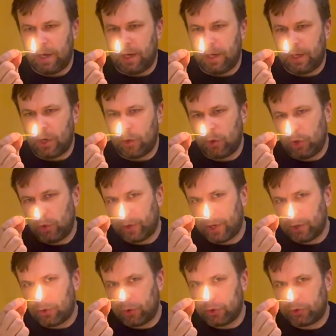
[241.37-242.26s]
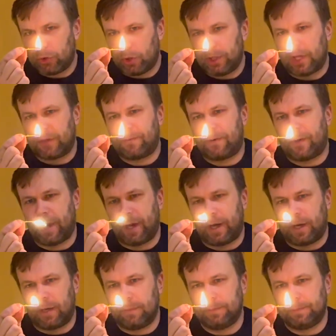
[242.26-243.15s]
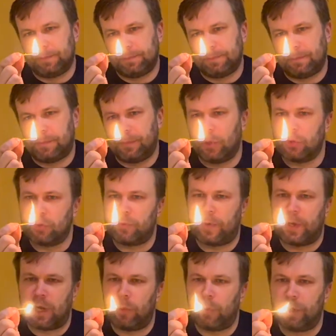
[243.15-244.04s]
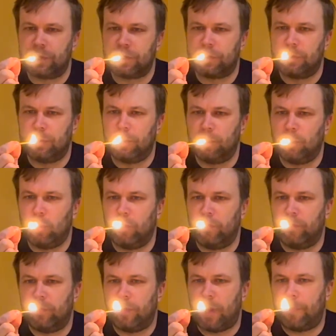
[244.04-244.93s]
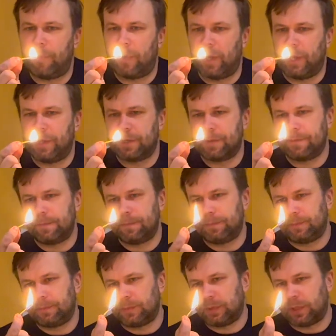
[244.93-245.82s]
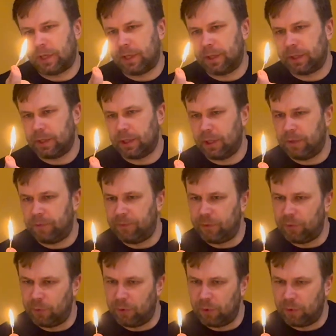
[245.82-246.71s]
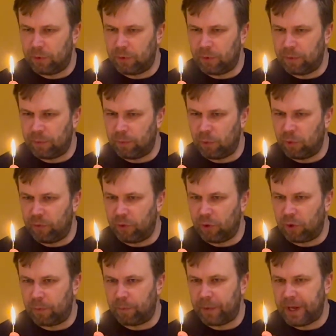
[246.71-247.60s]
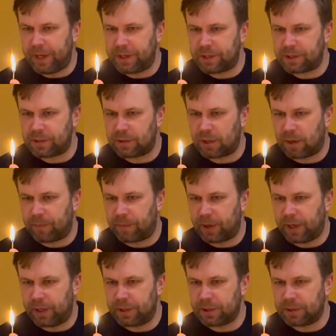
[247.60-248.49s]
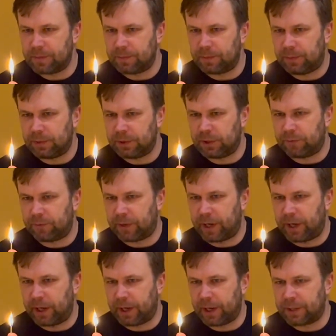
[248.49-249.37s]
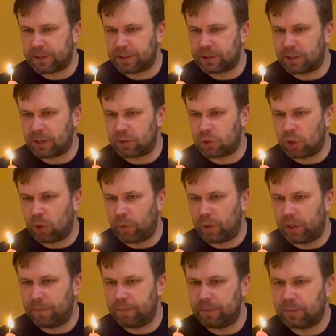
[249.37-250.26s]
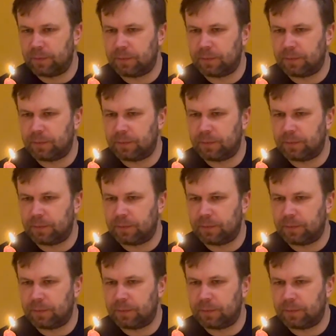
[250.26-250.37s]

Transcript: Now you can control that fire because fire wants to move upright and if you move your match upright the fire gets slower